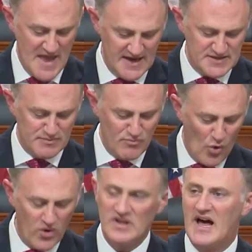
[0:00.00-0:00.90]
and it
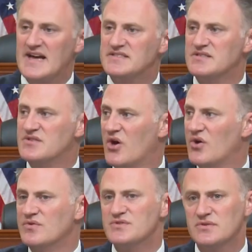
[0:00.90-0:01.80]
demoralizes
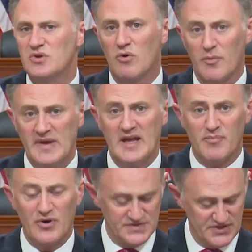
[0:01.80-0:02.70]
those who are being
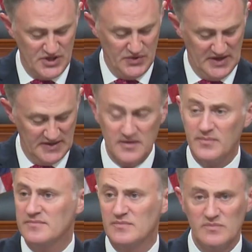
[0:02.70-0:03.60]
persecuted.
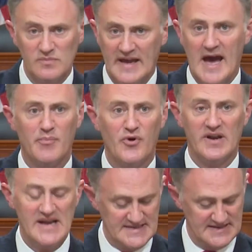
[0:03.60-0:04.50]
We got to put
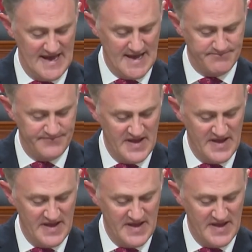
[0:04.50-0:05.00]
an end to that.